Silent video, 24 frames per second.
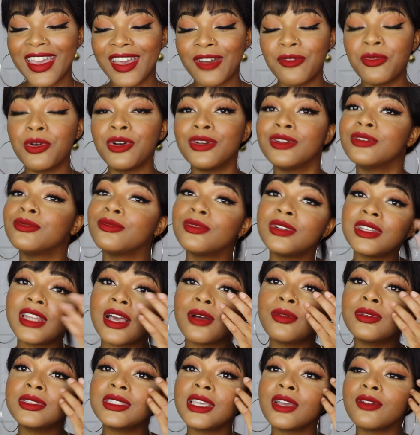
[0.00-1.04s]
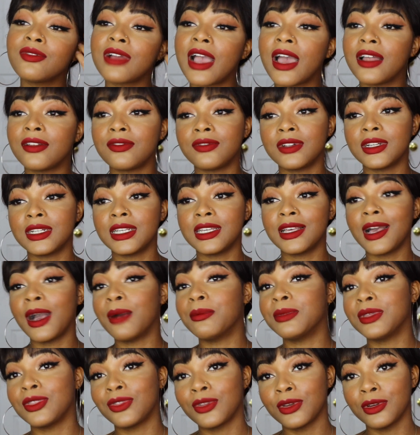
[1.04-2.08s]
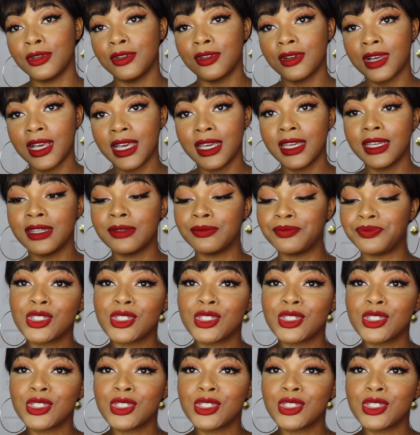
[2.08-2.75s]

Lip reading: Well, when I was at Radford, it got me through it, okay?